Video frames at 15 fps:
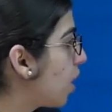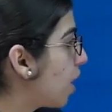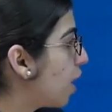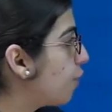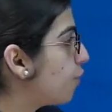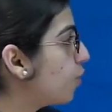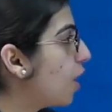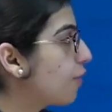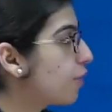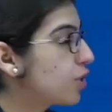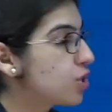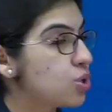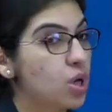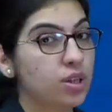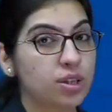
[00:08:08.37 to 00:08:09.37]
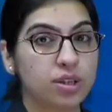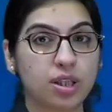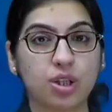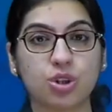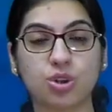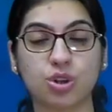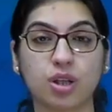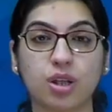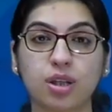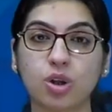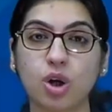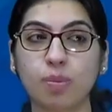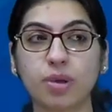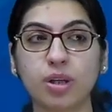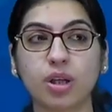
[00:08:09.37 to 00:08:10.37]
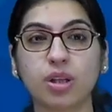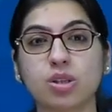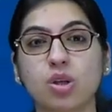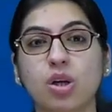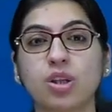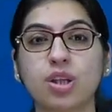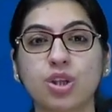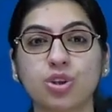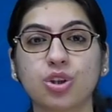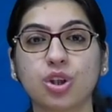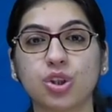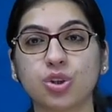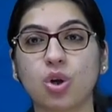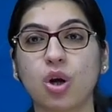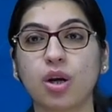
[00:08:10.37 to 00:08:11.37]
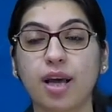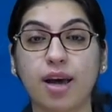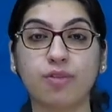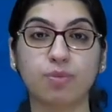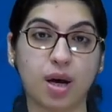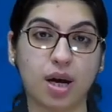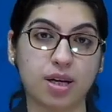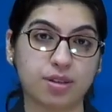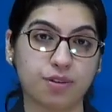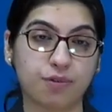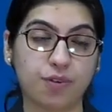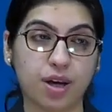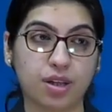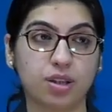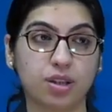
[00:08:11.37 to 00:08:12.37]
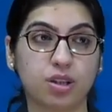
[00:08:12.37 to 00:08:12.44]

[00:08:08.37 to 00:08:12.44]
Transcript: If you have consolidation, normally consolidation does not have mass effect.